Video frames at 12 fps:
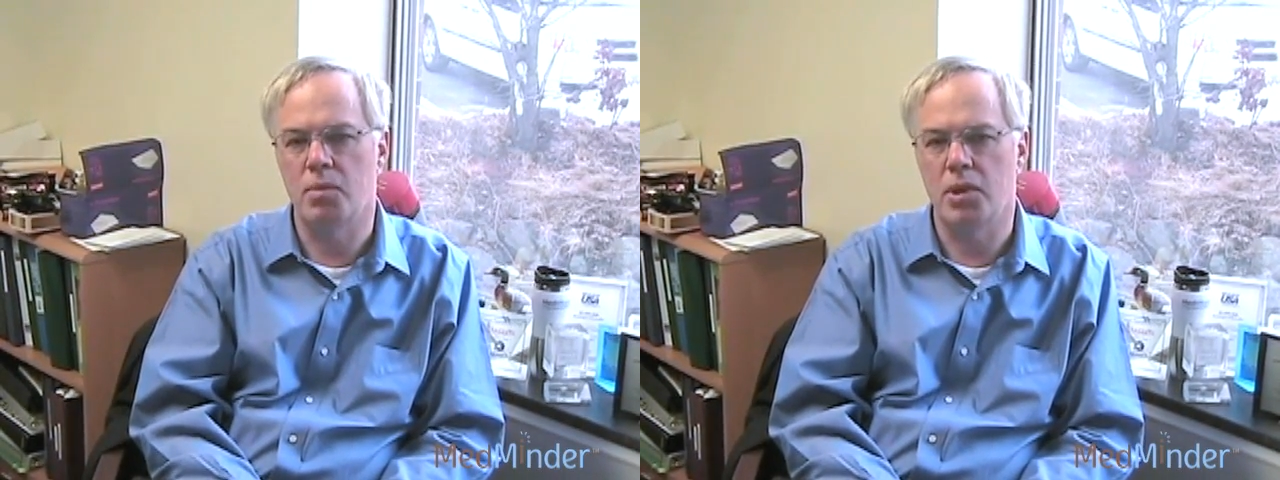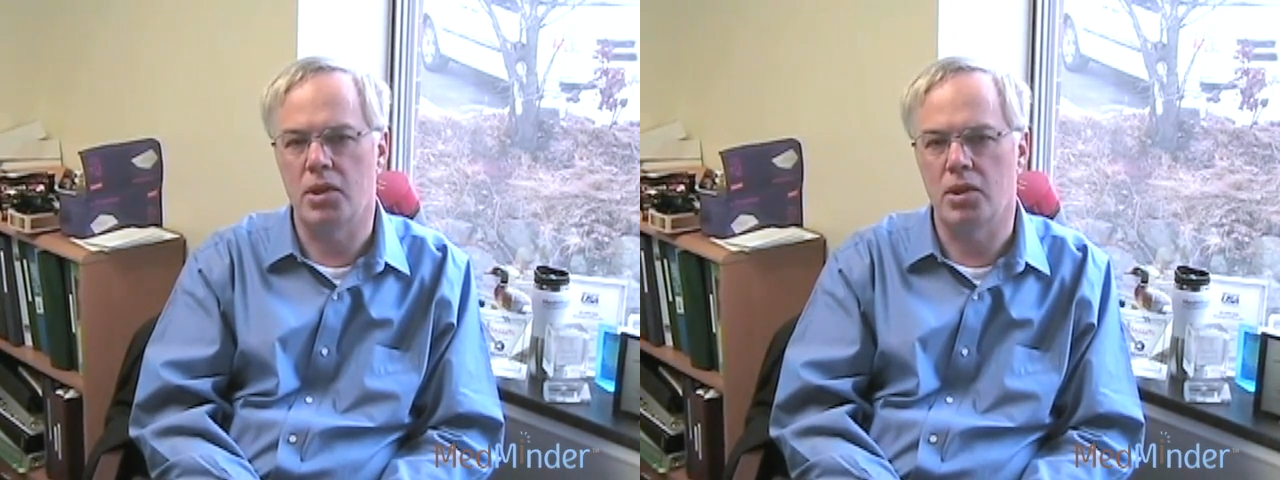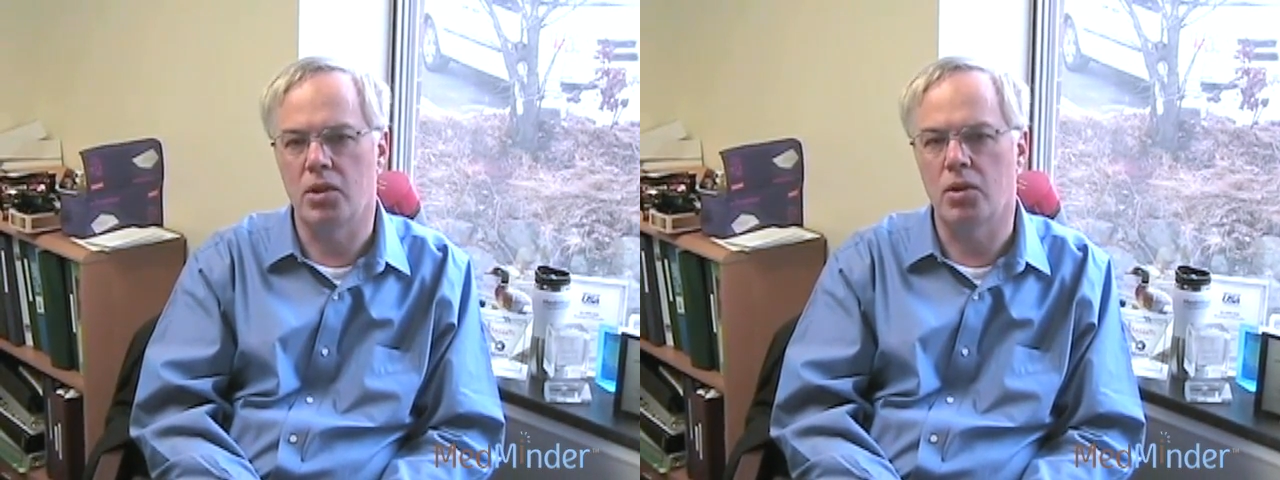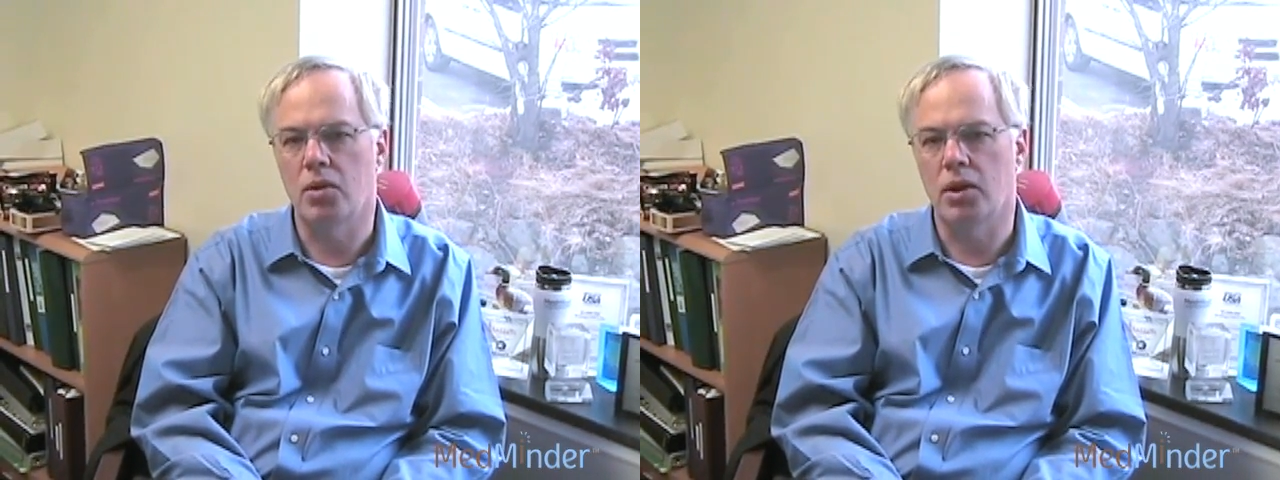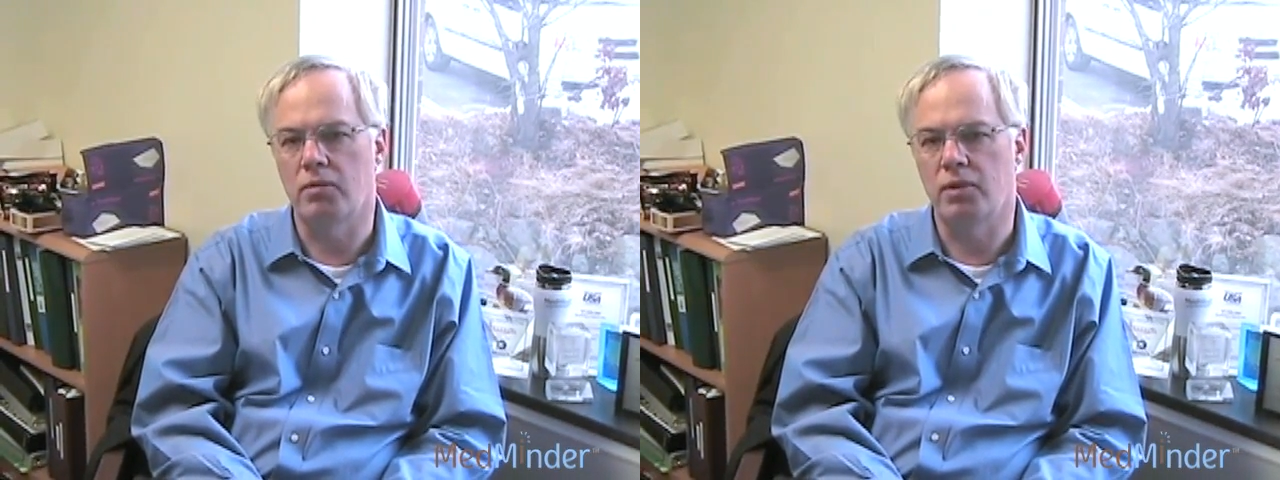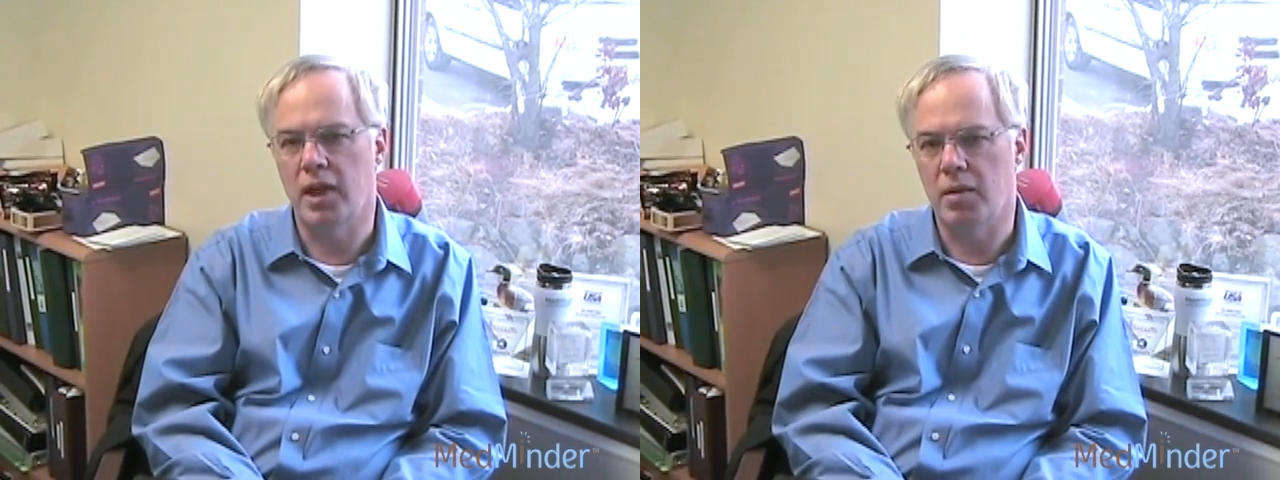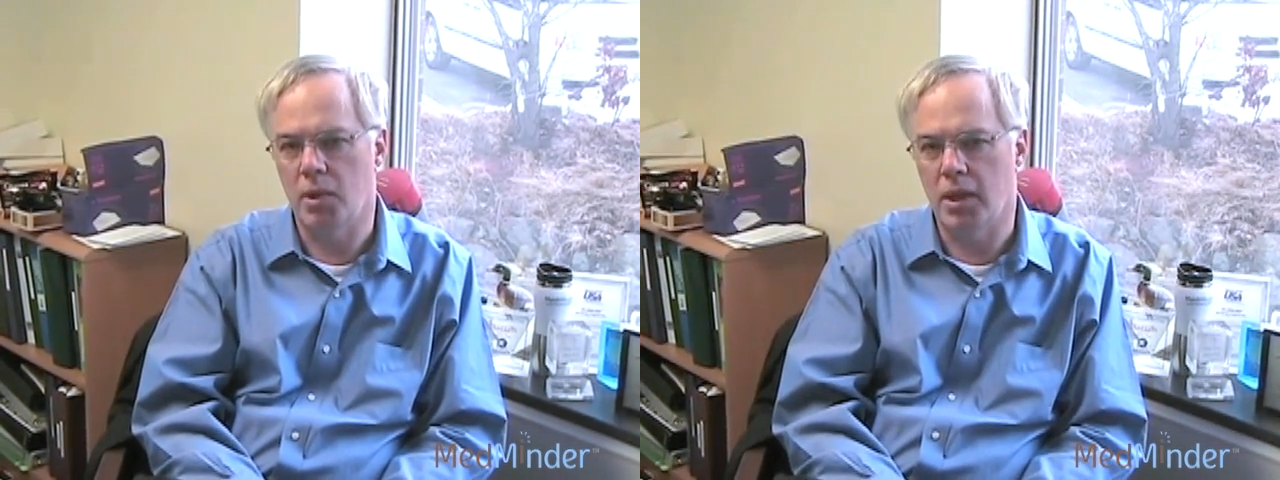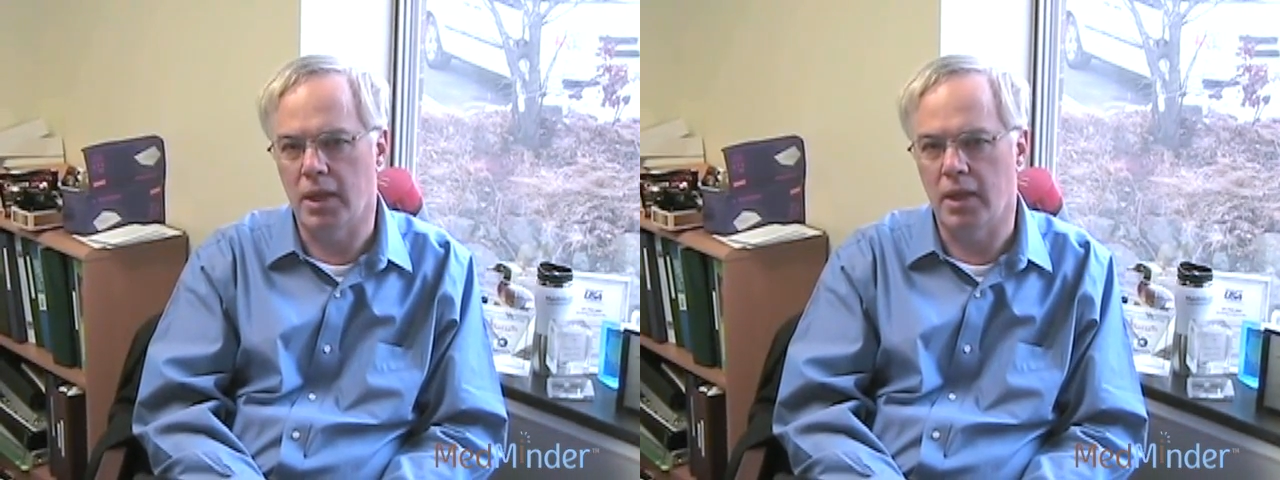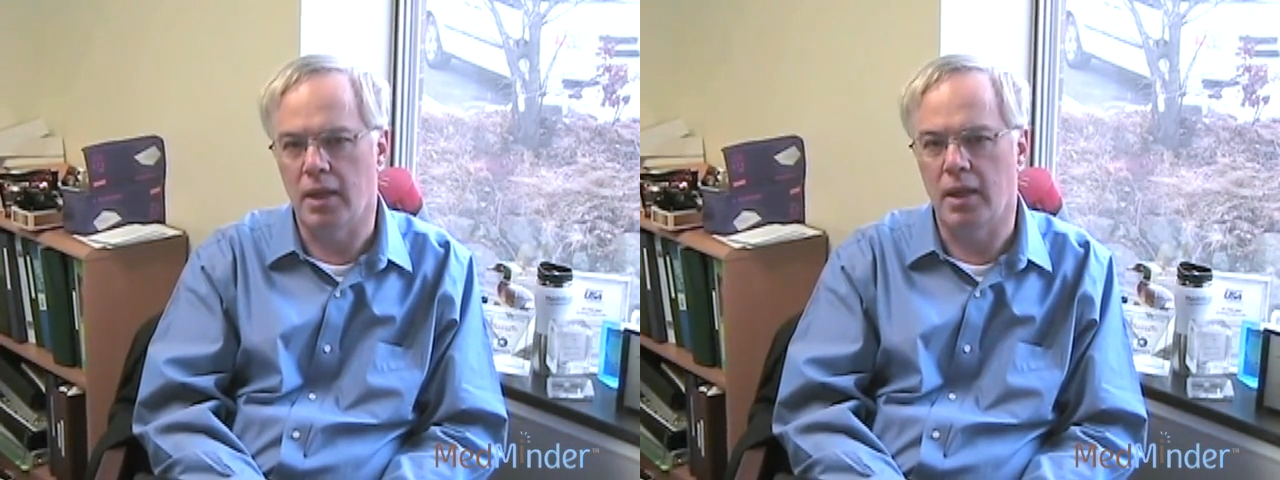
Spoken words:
be to call the family and